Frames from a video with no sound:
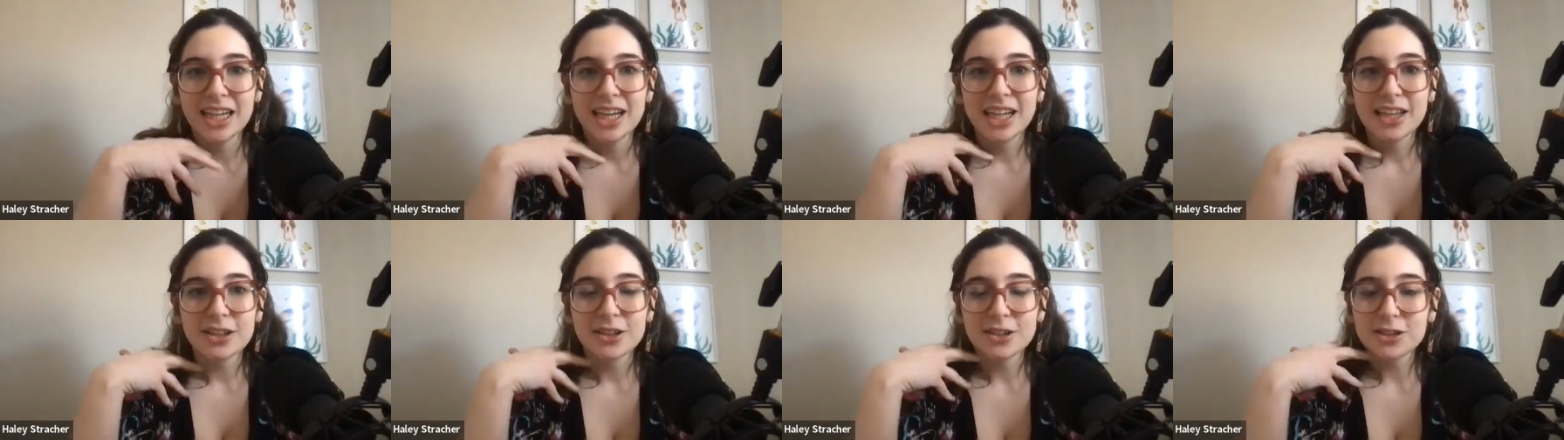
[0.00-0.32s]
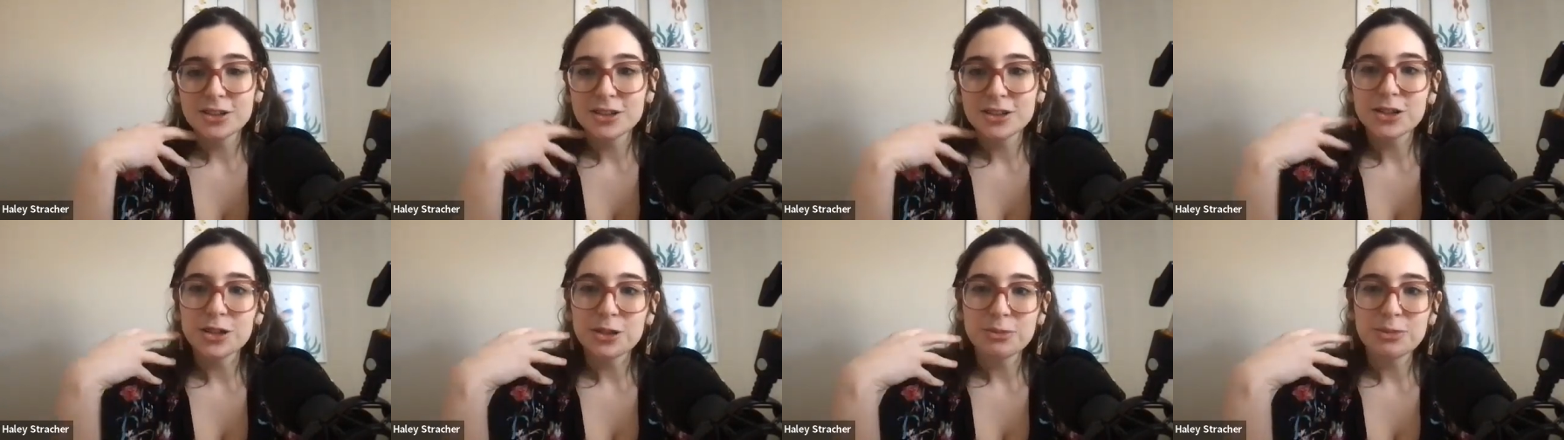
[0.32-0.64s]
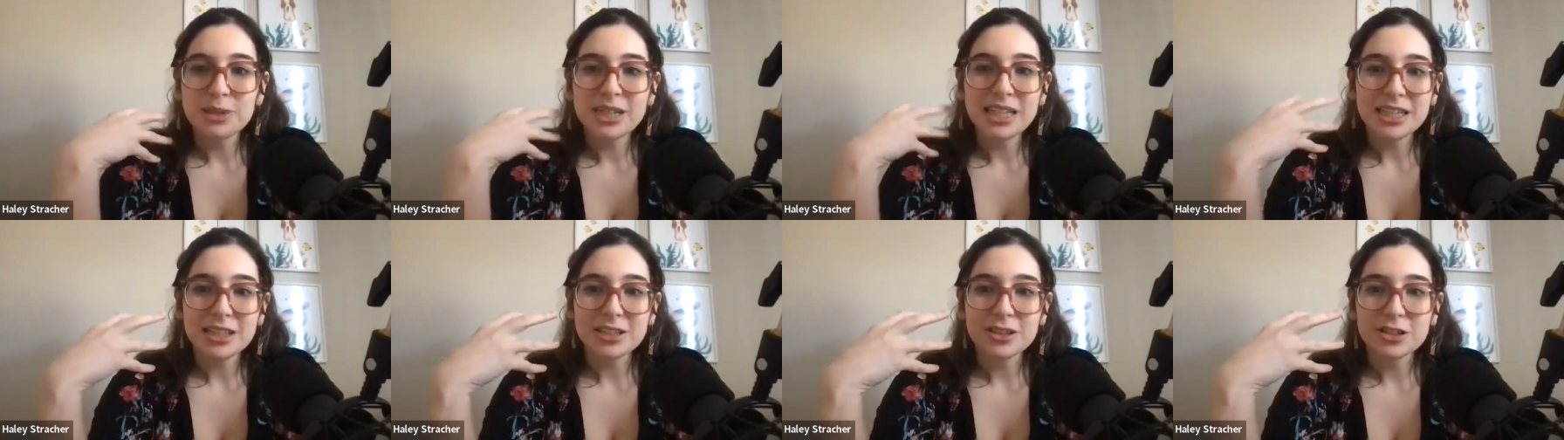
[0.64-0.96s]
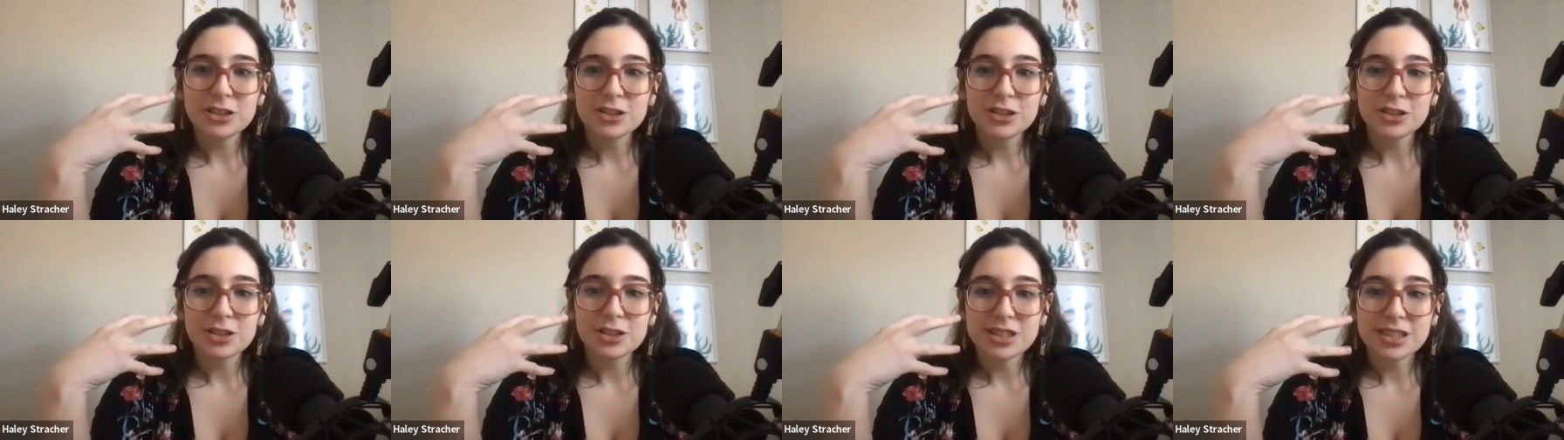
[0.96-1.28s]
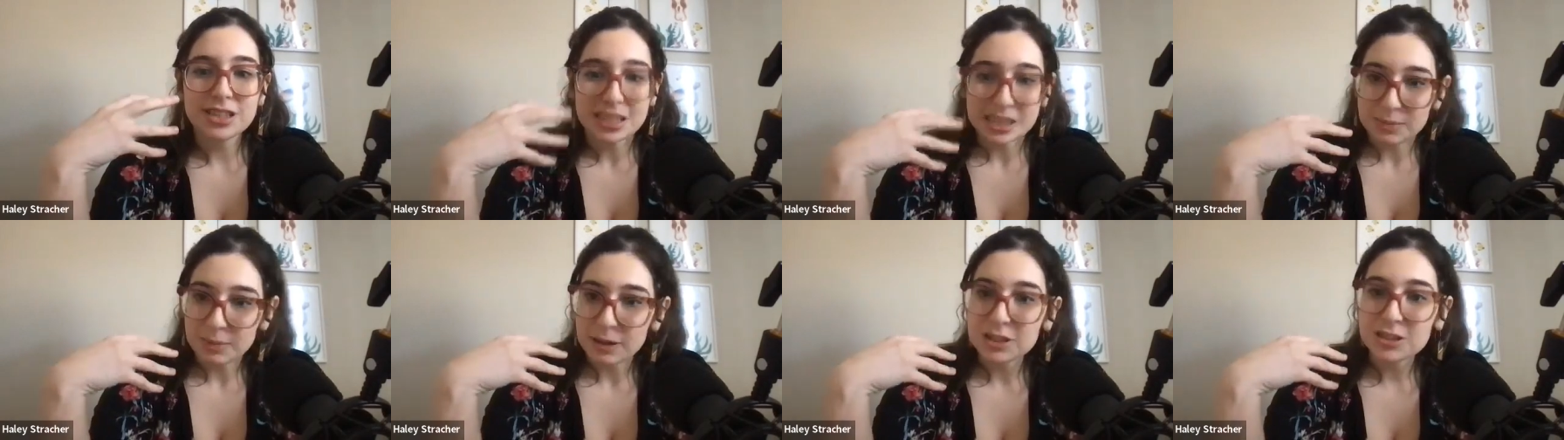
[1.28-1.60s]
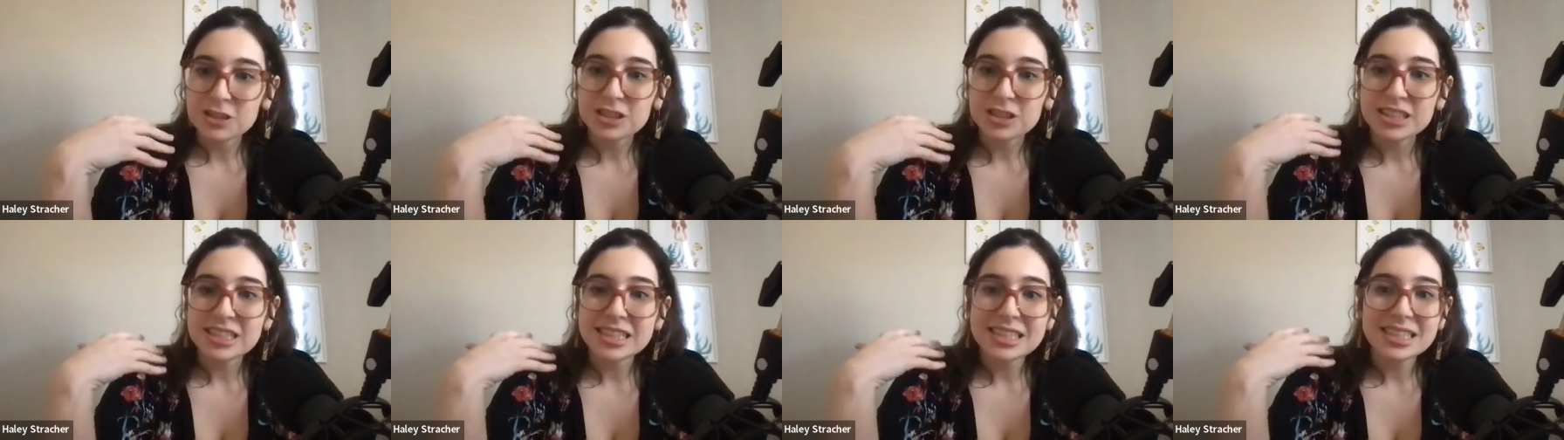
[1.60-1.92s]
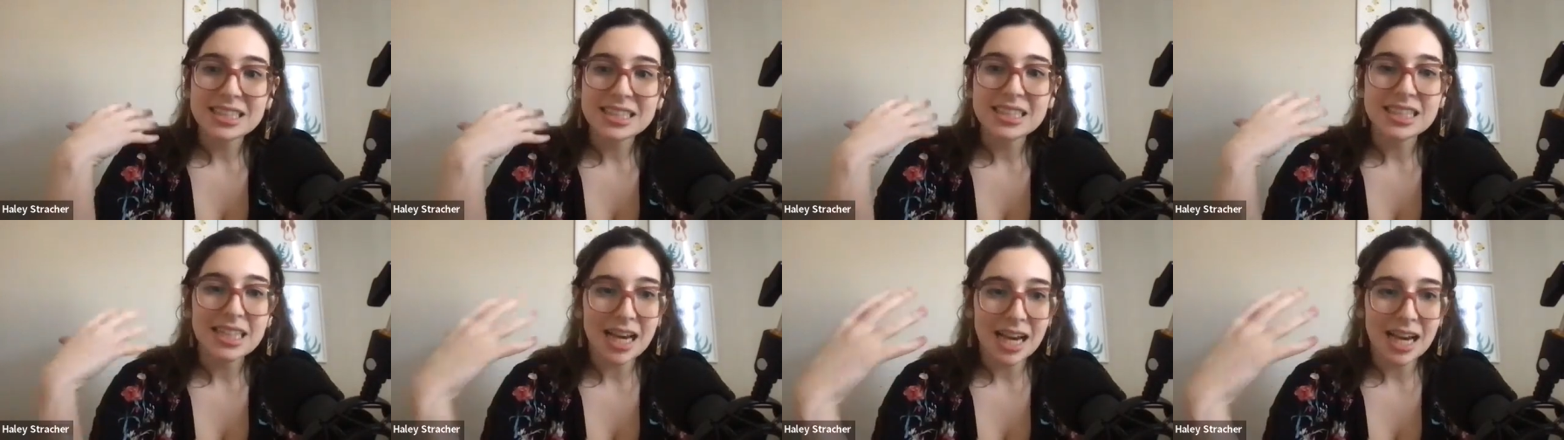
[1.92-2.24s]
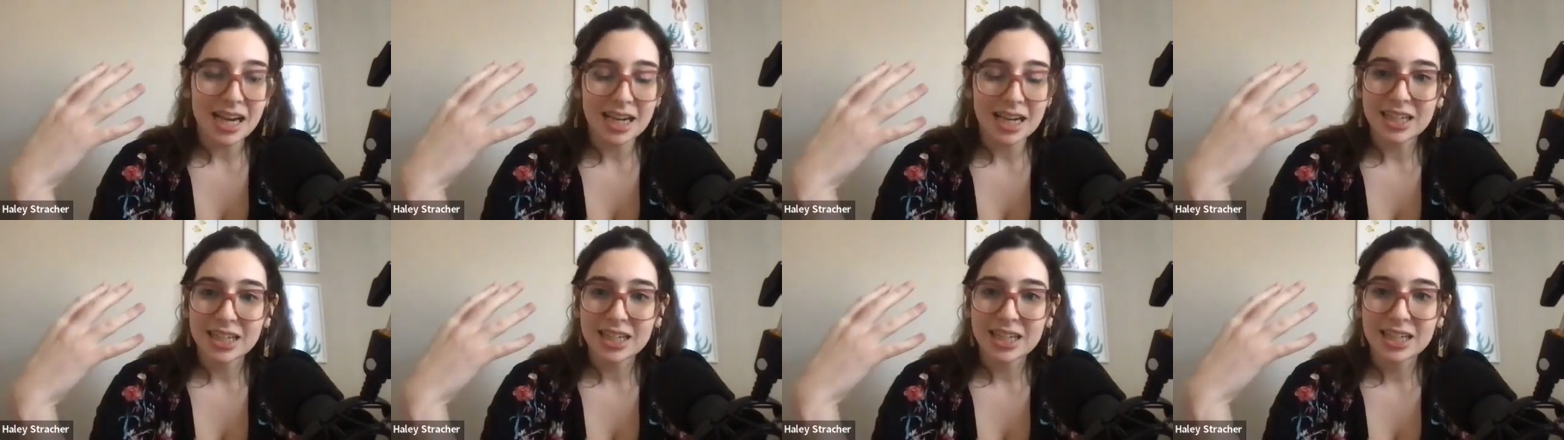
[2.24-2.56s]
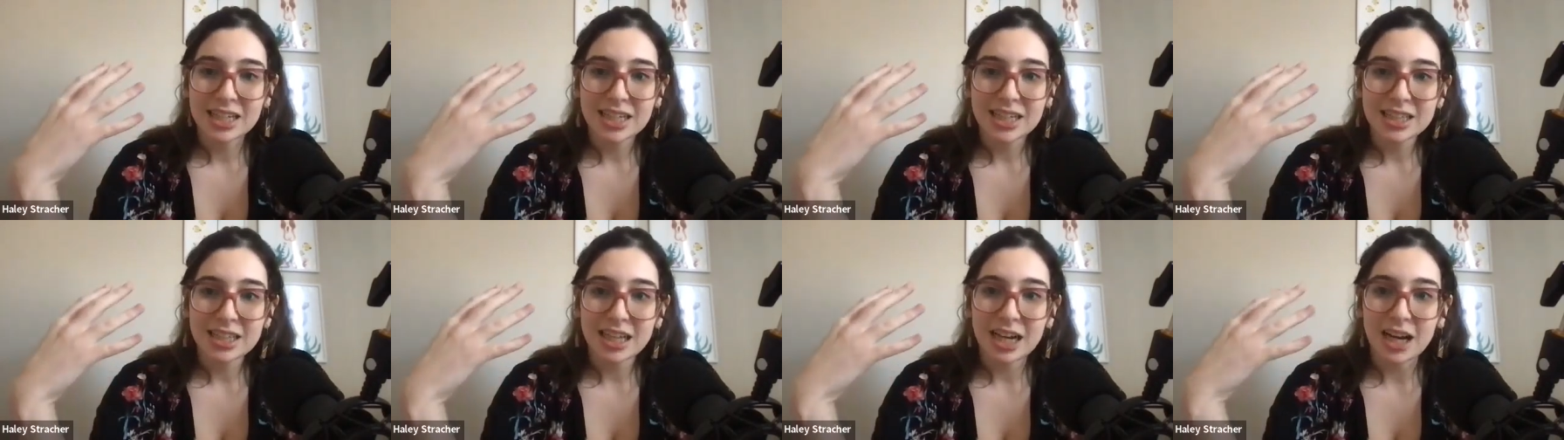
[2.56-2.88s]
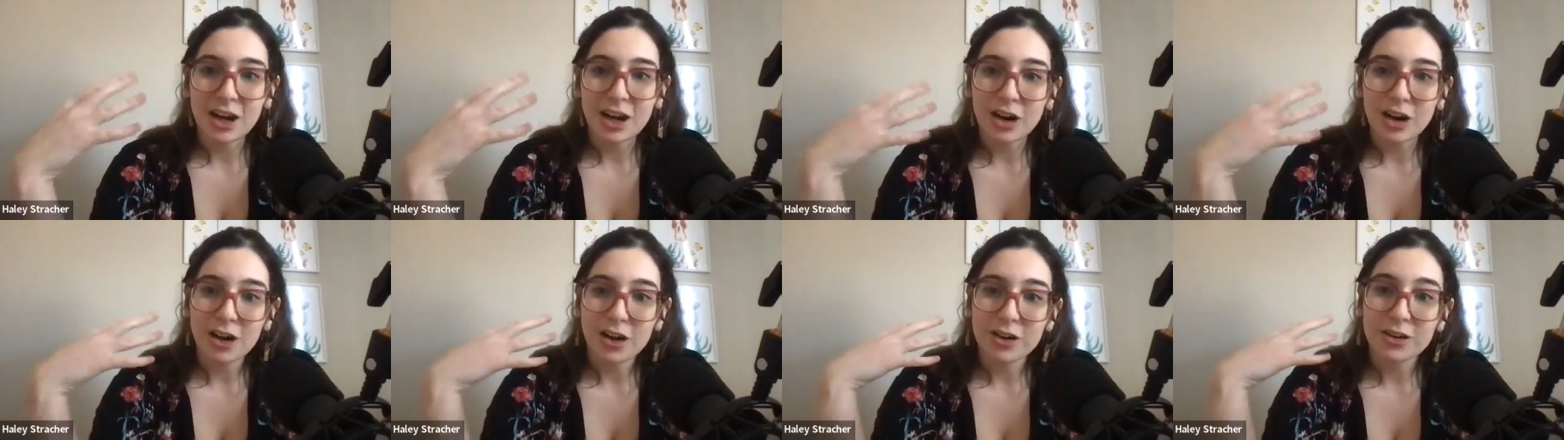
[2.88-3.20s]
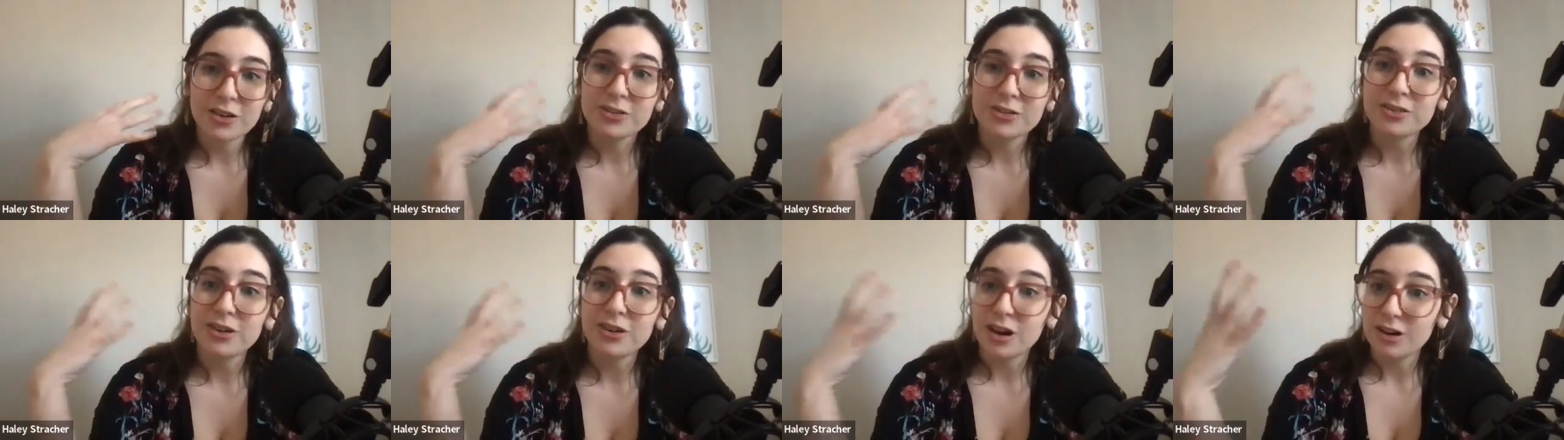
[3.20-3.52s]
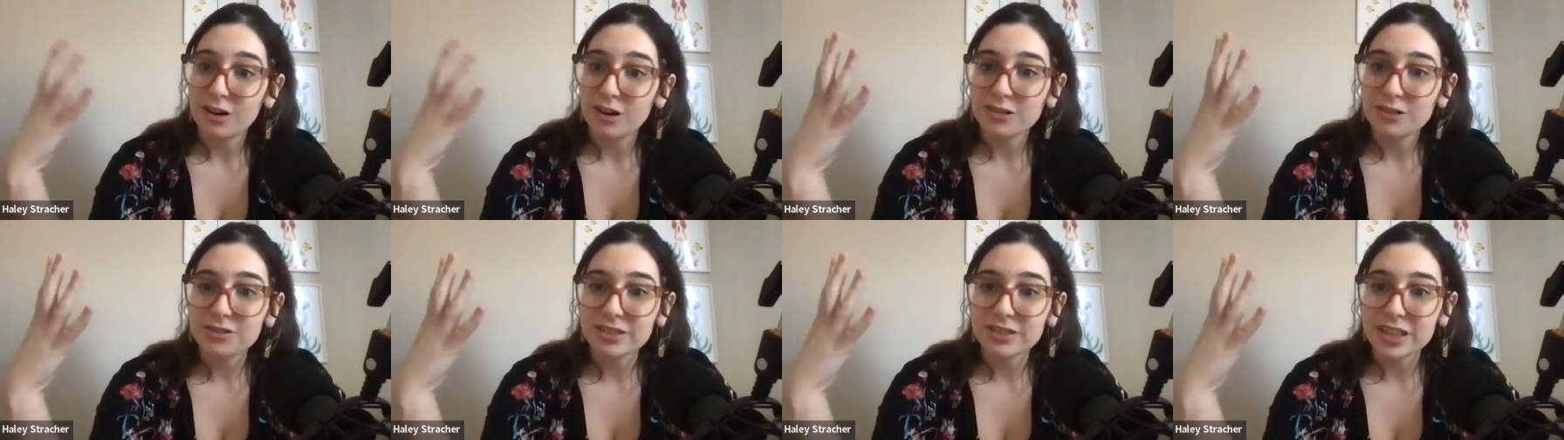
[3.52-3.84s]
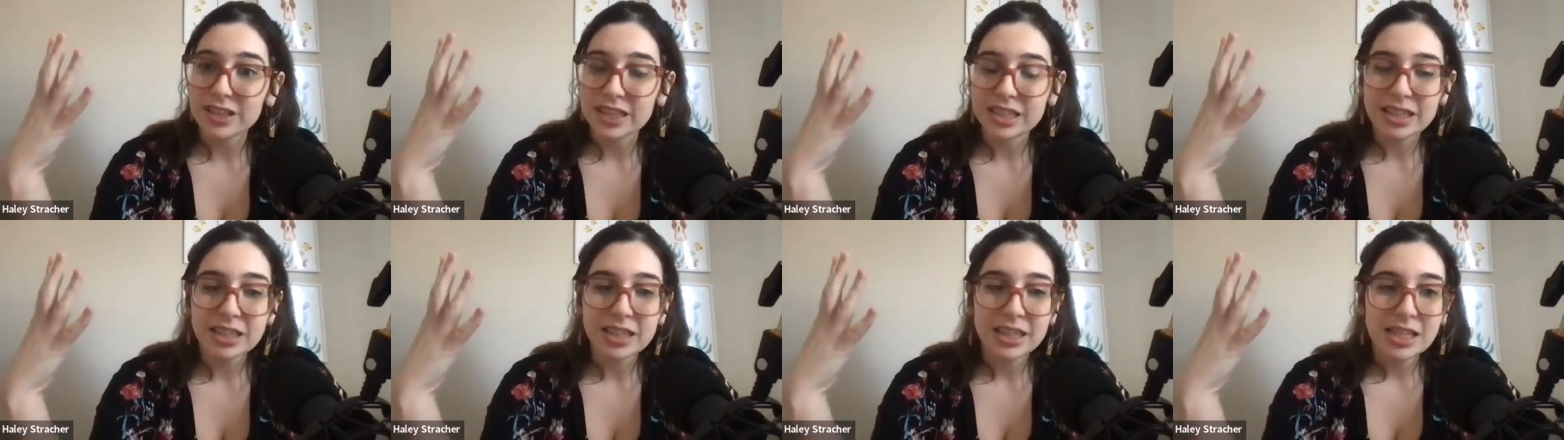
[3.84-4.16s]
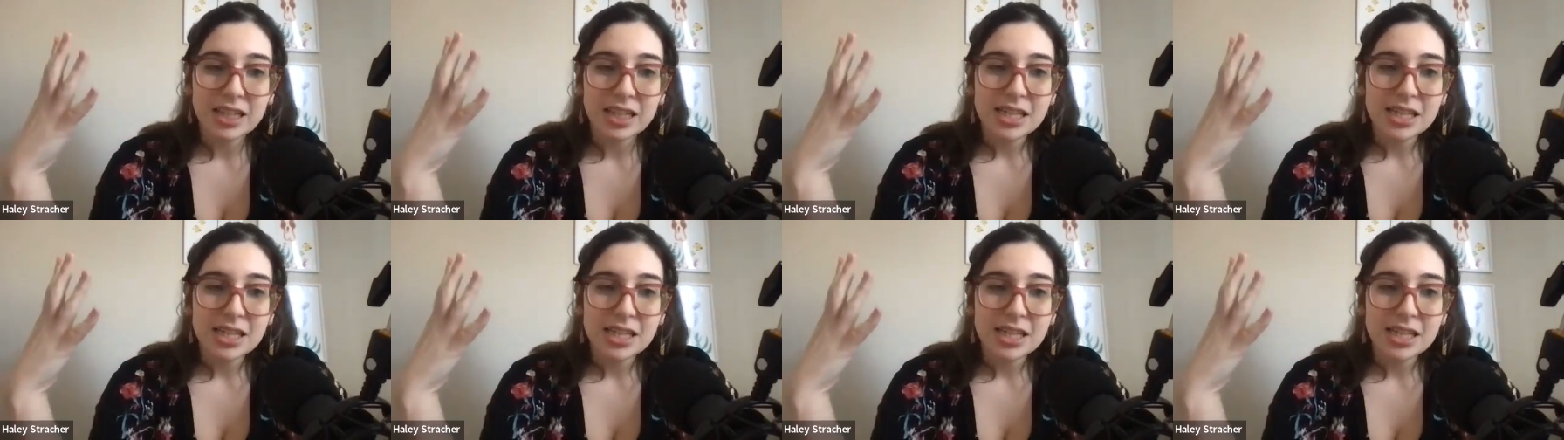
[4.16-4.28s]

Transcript: there are so many industries, especially in tech, that are evolving.